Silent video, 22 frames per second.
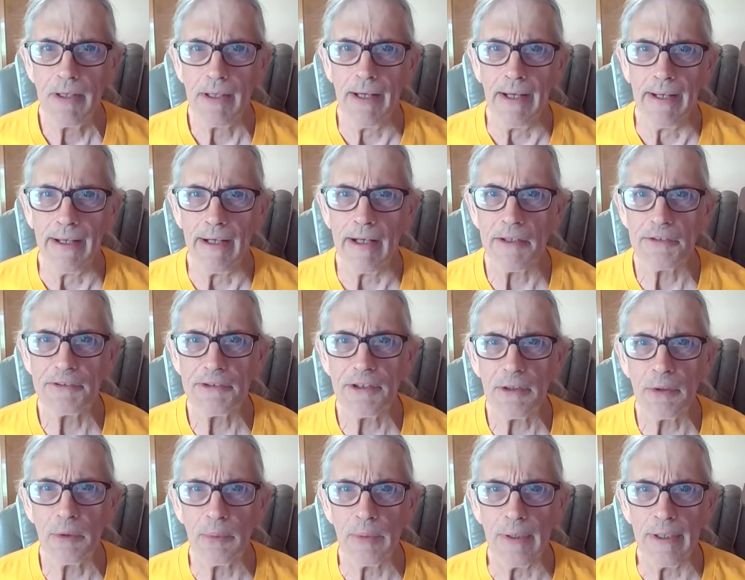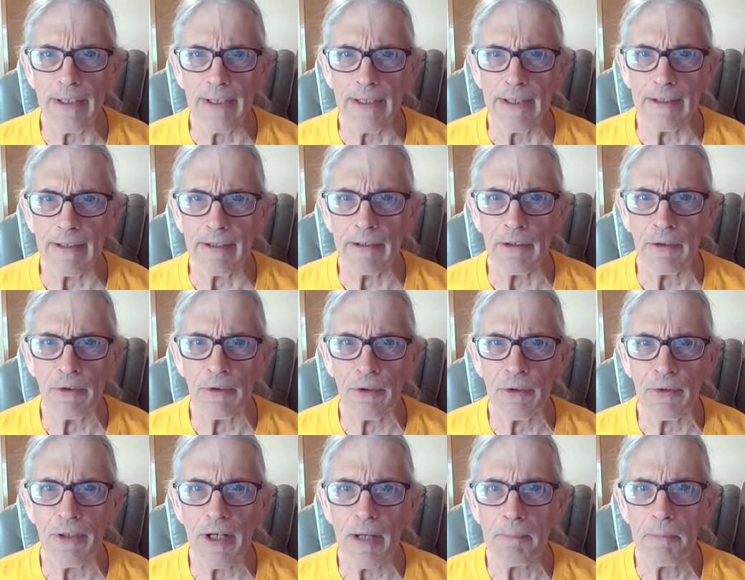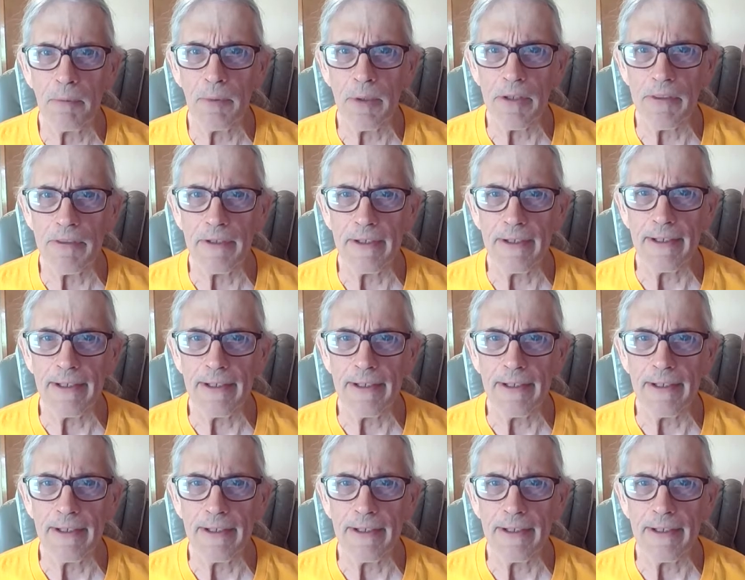I also grew up with